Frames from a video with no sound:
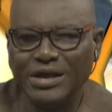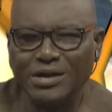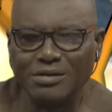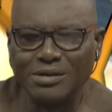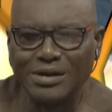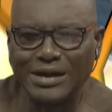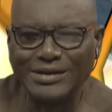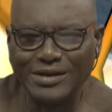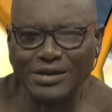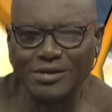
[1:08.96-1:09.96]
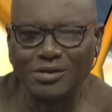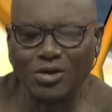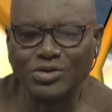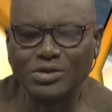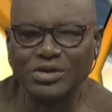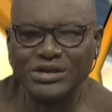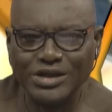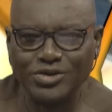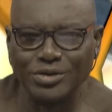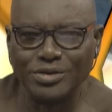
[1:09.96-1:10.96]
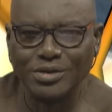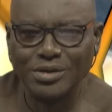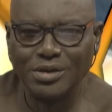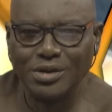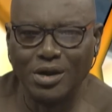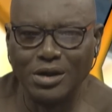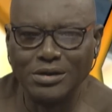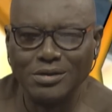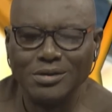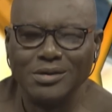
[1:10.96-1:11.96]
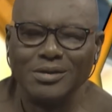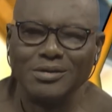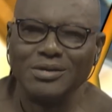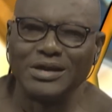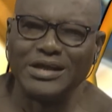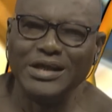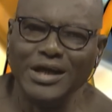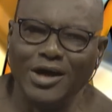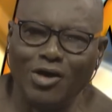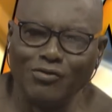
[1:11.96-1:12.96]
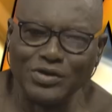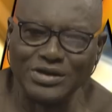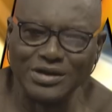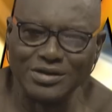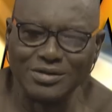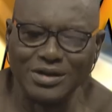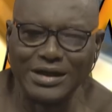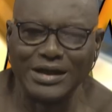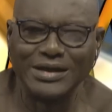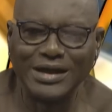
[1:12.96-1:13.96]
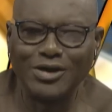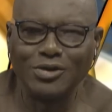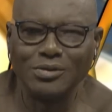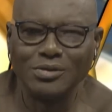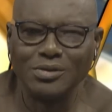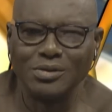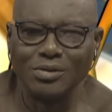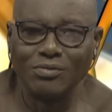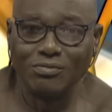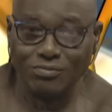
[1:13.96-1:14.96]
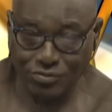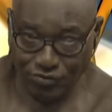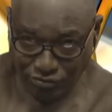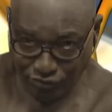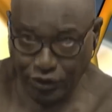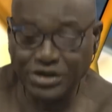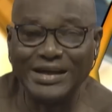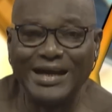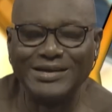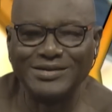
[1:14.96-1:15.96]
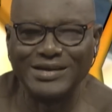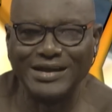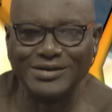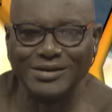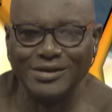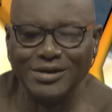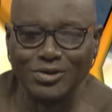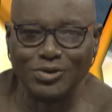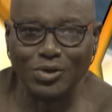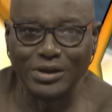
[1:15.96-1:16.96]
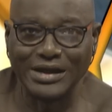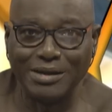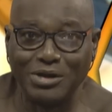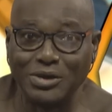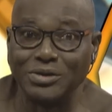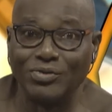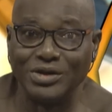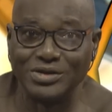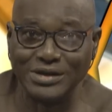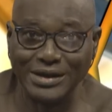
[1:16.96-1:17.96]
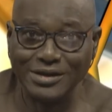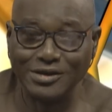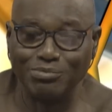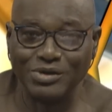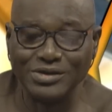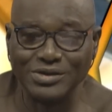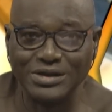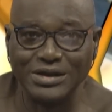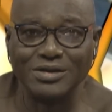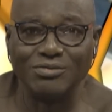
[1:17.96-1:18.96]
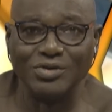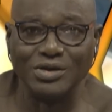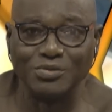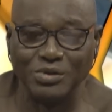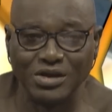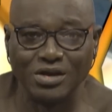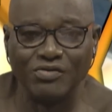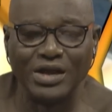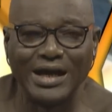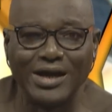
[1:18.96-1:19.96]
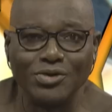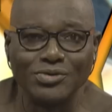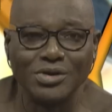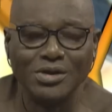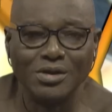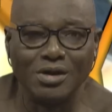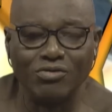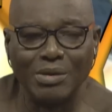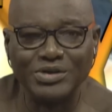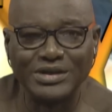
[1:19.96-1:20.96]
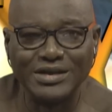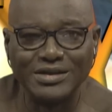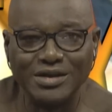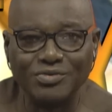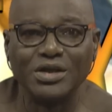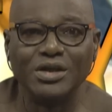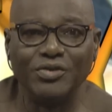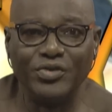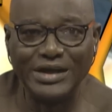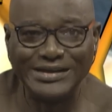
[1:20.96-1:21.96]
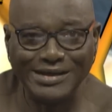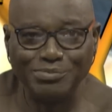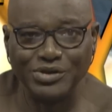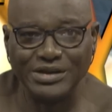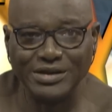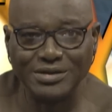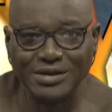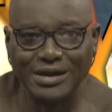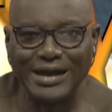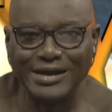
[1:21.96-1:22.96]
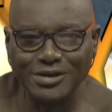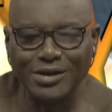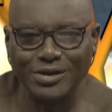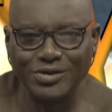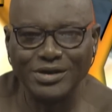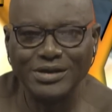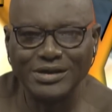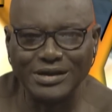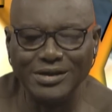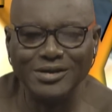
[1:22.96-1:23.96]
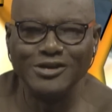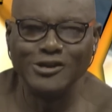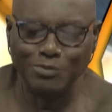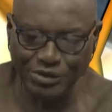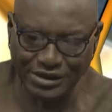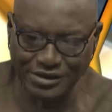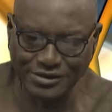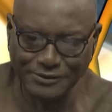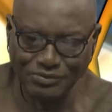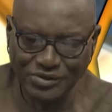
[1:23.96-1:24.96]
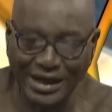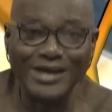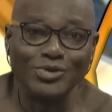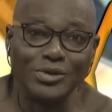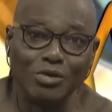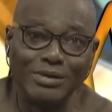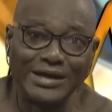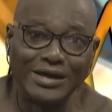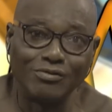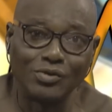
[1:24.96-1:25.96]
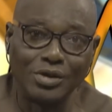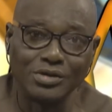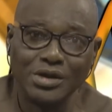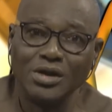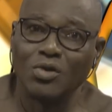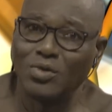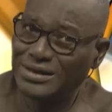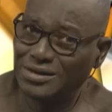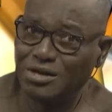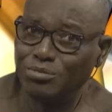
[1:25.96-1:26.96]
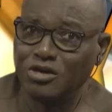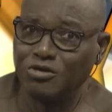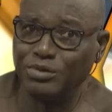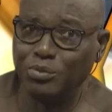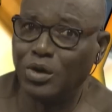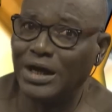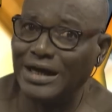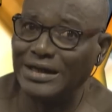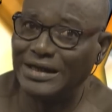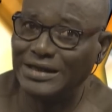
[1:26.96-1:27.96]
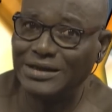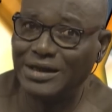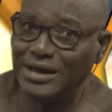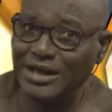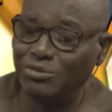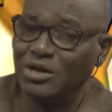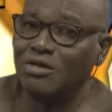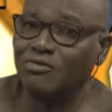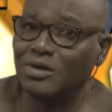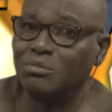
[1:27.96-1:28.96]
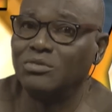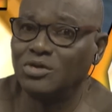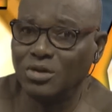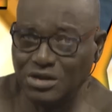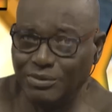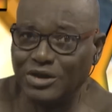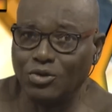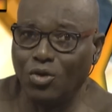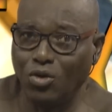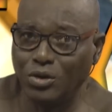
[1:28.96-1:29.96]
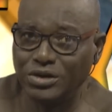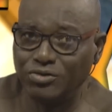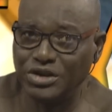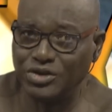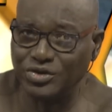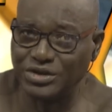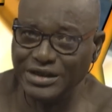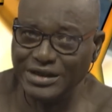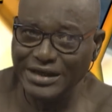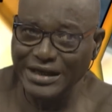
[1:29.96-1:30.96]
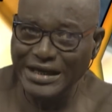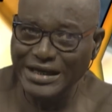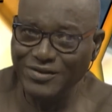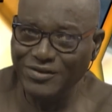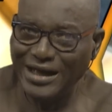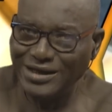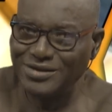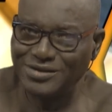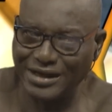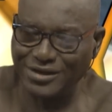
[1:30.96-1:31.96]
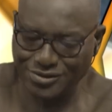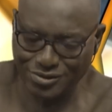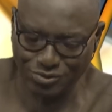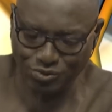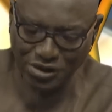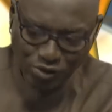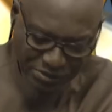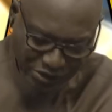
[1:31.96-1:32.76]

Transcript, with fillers: begin, I think, consultations on key offices that are now front and center, talking about the Senate President, the Speaker of the House of Representatives, their deputies, and other key speakers. As you know by now, of course, quite a number of people are laying claim from just about all the regions. In that sense,